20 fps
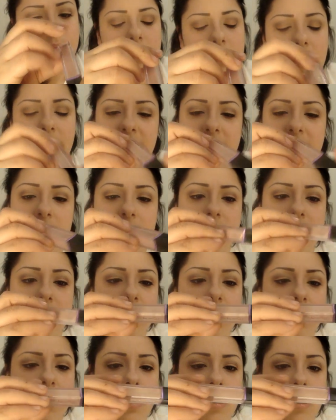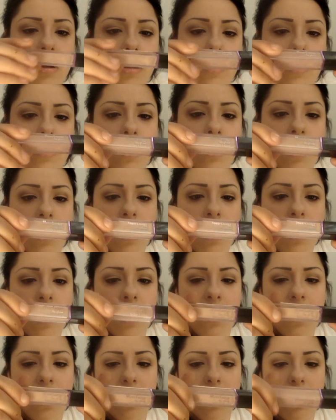I think it's like,
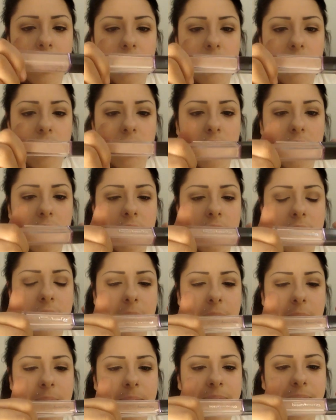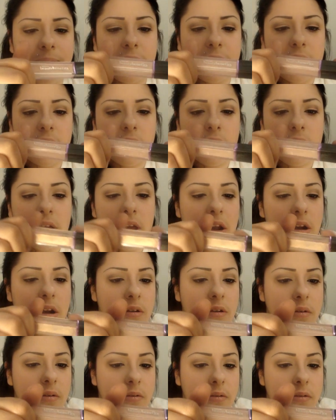um, I
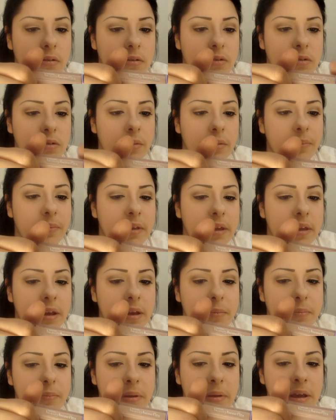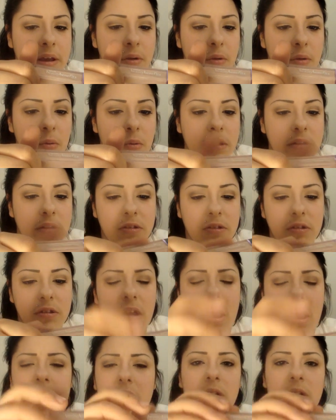don't know, something pink oyster. I